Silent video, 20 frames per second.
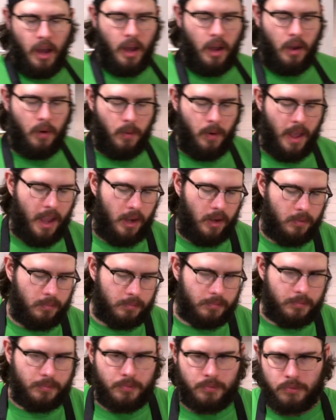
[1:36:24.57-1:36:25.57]
All right.
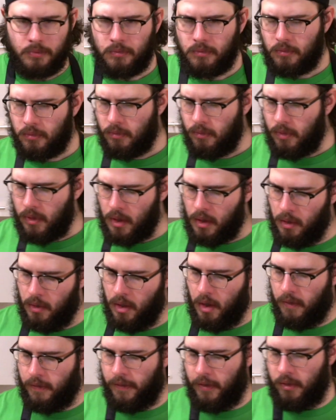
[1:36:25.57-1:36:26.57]

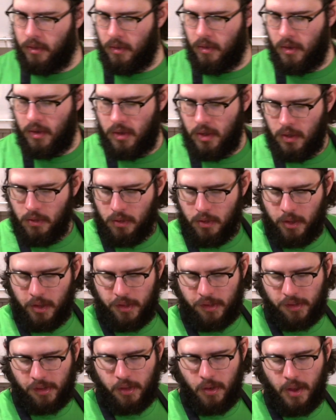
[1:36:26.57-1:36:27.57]
Without further ado,
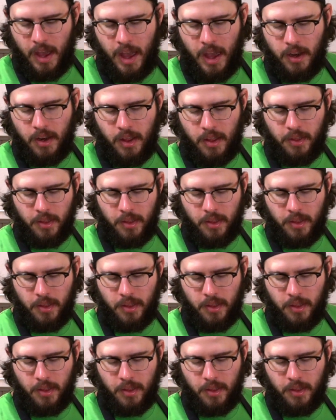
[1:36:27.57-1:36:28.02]
let's go ahead